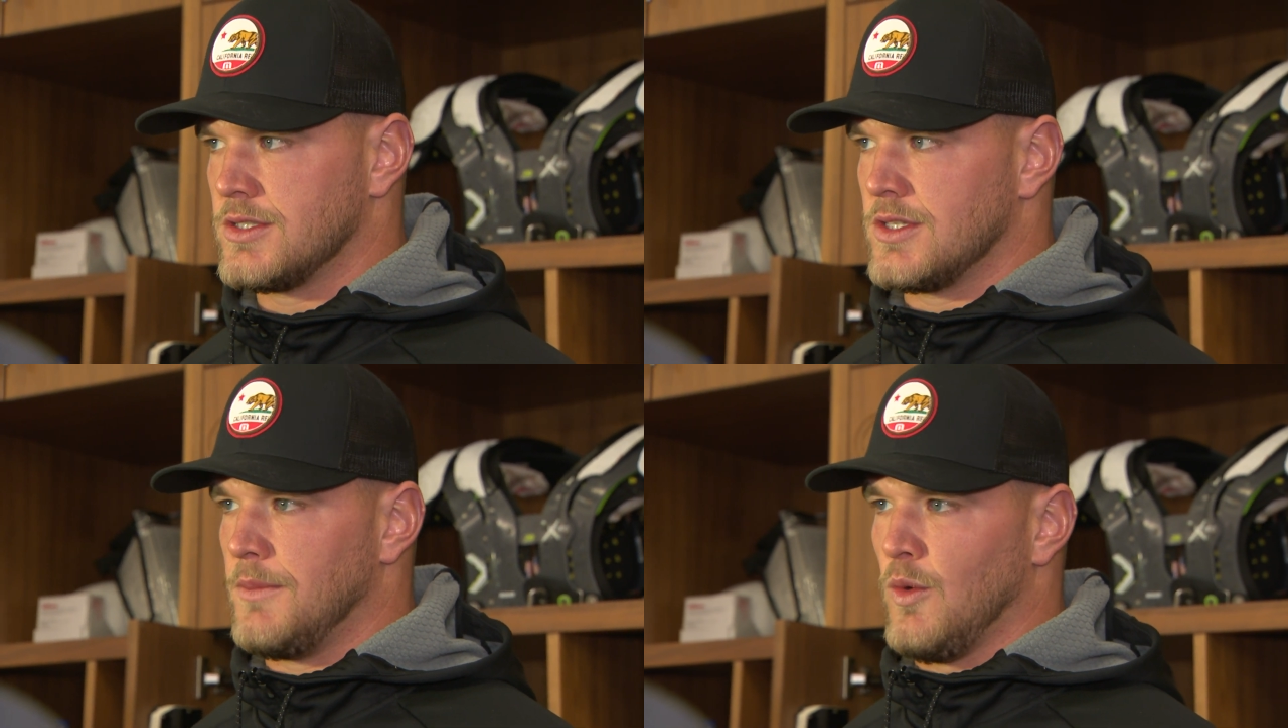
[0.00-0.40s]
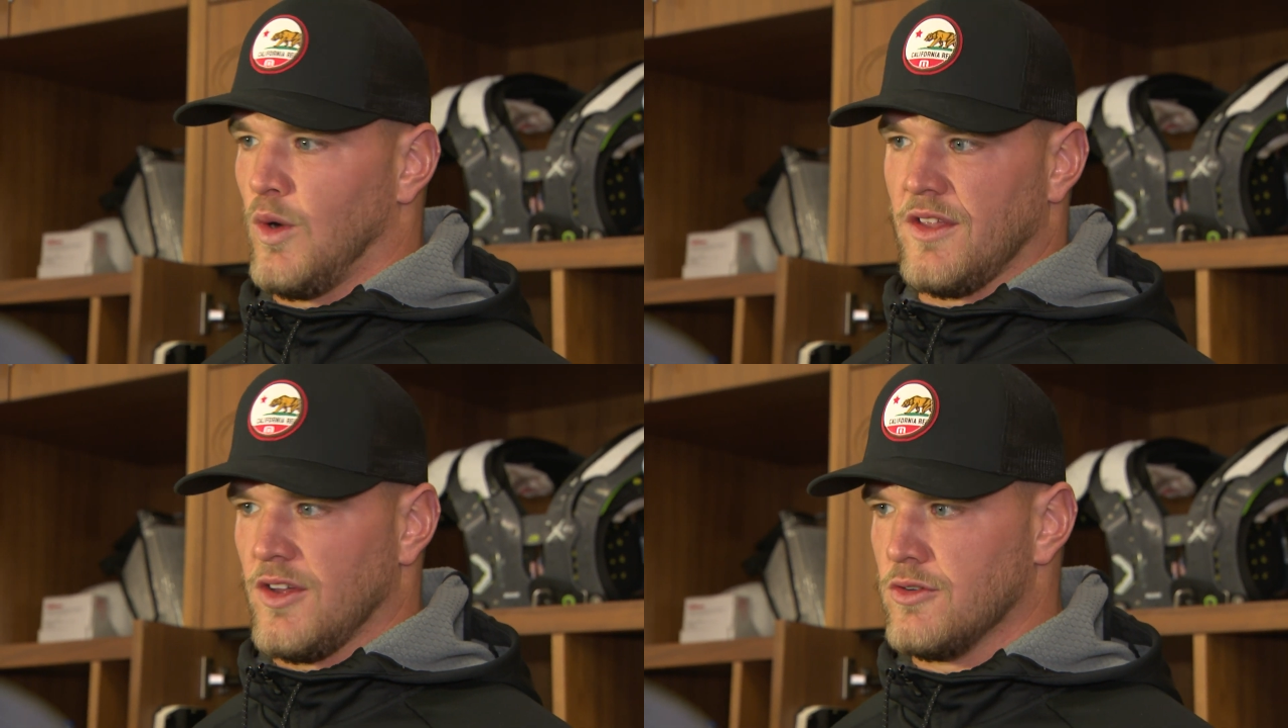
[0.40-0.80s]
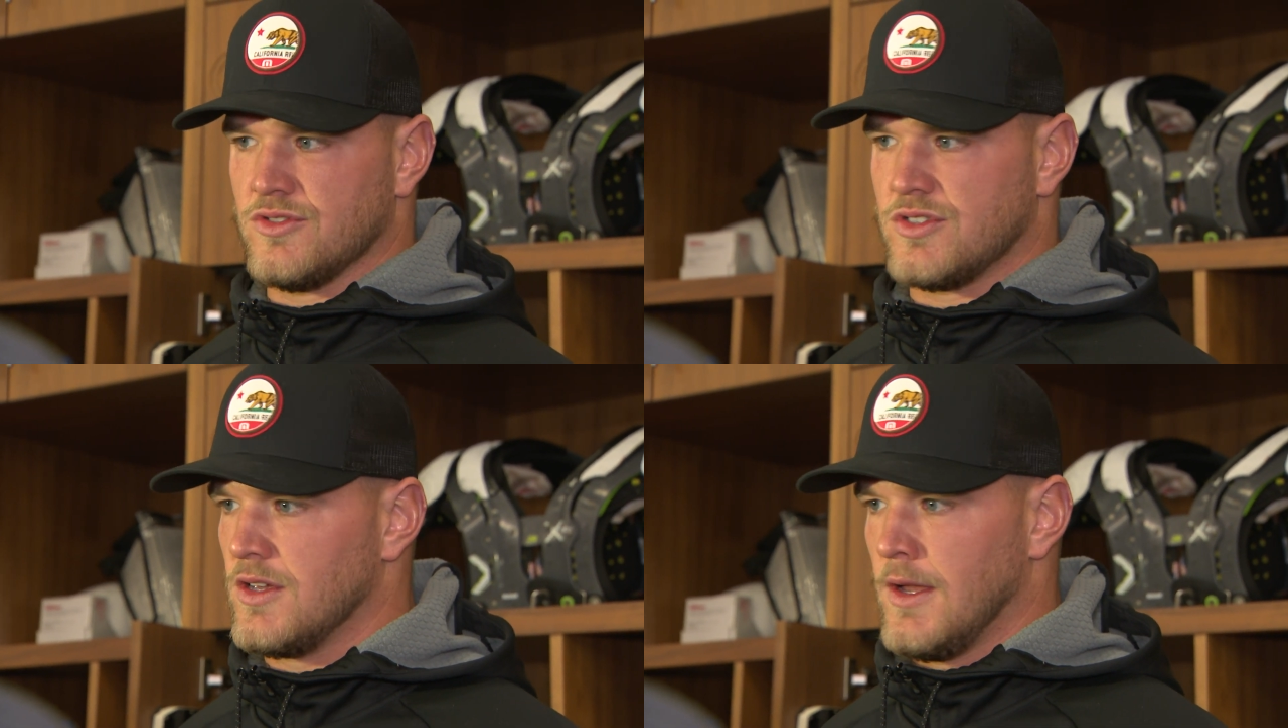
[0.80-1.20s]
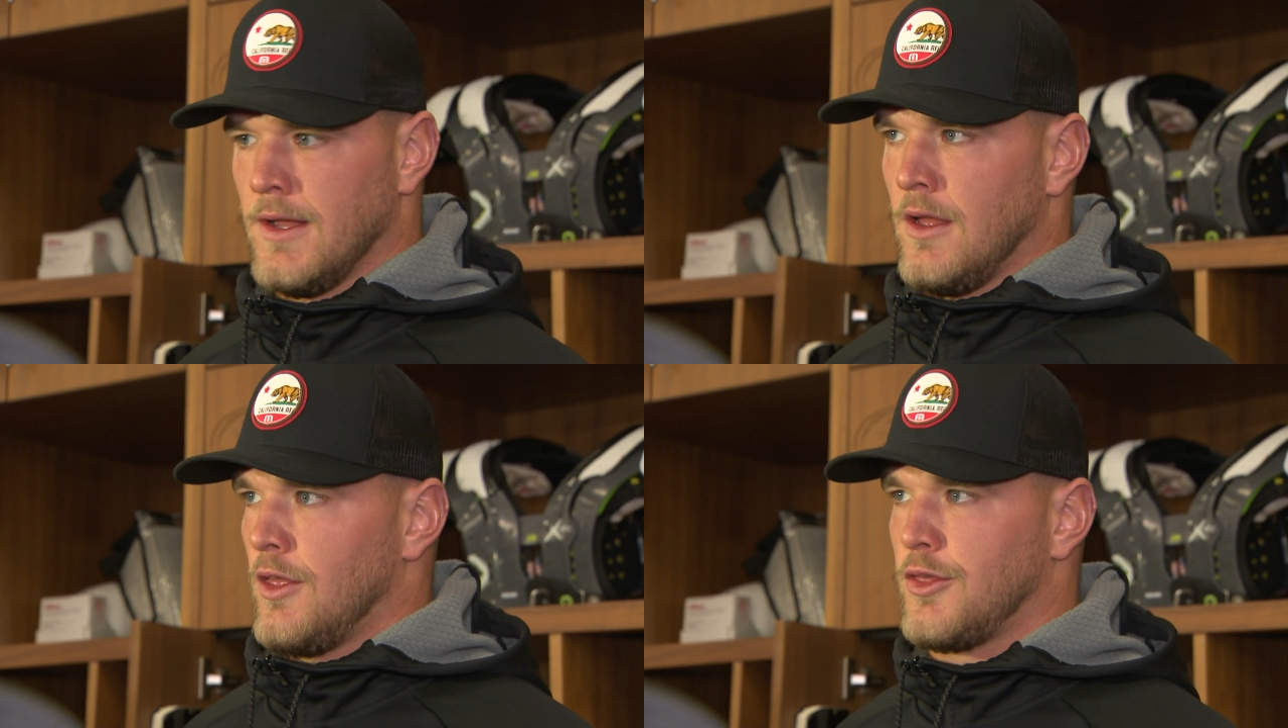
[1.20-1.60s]
to be one of those
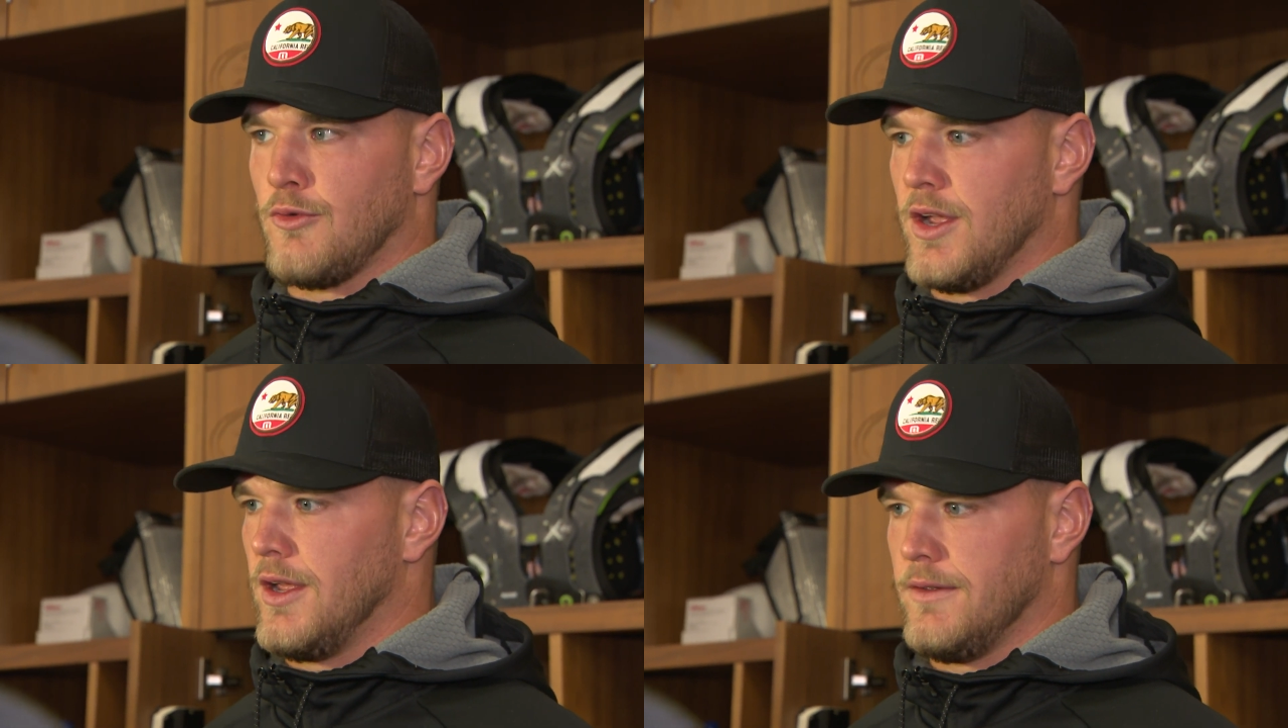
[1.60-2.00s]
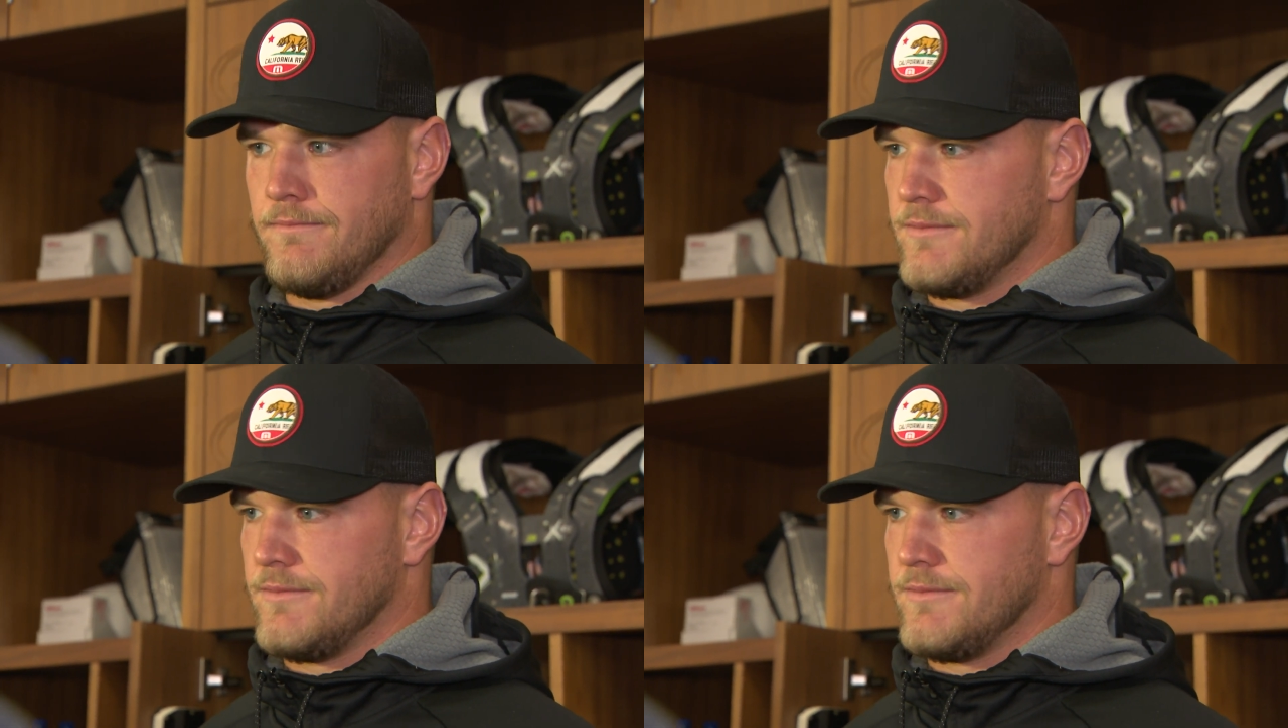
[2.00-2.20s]
three